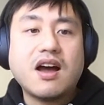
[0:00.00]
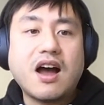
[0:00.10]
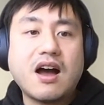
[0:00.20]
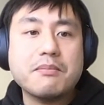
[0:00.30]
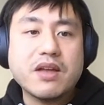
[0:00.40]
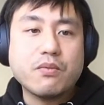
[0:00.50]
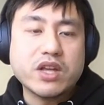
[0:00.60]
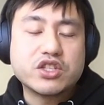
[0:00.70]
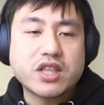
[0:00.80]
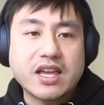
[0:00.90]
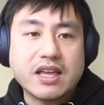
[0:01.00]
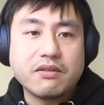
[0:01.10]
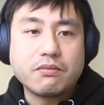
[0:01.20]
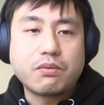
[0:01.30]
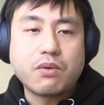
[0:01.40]
in which, like,
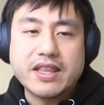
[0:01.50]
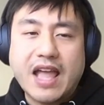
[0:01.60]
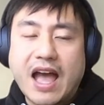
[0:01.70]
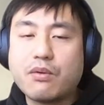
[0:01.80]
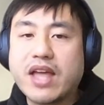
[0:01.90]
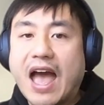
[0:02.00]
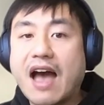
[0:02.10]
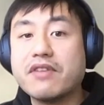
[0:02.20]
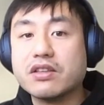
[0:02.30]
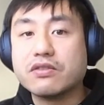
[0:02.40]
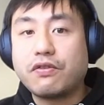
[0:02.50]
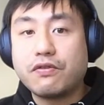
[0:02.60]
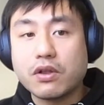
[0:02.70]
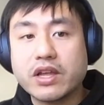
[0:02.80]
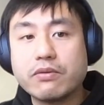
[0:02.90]
right now we haven't
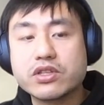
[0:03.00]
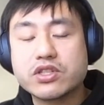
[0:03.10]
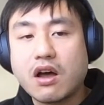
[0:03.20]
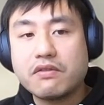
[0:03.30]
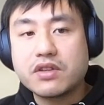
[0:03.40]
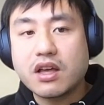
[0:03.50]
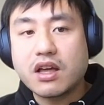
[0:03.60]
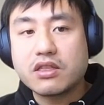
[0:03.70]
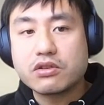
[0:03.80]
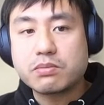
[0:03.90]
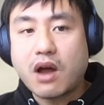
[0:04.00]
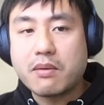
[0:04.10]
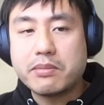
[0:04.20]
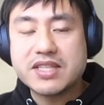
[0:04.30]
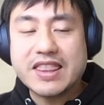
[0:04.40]
fully resolved those
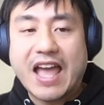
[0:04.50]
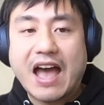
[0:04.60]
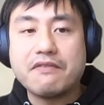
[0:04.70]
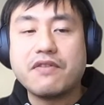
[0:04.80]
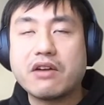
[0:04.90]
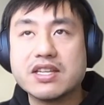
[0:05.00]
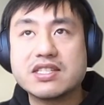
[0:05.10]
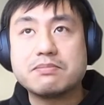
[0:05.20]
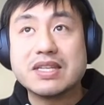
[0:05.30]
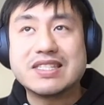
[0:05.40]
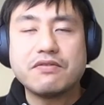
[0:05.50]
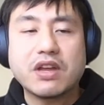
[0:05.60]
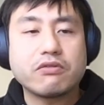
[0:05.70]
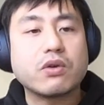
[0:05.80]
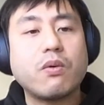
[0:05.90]
problems, and they have very
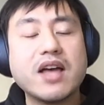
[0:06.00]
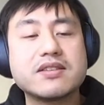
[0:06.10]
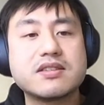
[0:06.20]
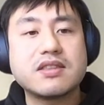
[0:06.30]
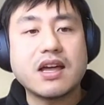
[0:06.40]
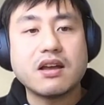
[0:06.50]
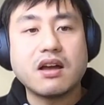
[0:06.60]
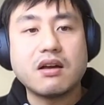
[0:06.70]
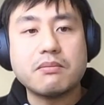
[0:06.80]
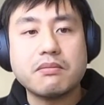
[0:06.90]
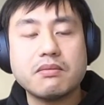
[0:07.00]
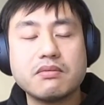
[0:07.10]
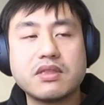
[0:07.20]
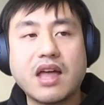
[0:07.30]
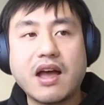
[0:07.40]
specific requests
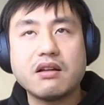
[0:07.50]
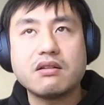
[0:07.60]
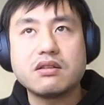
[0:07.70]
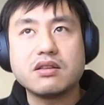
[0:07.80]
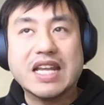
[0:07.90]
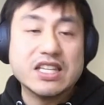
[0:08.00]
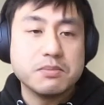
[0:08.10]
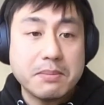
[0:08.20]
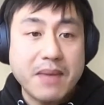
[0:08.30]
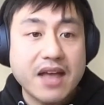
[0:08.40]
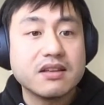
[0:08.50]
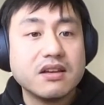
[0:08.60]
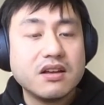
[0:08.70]
that need to be met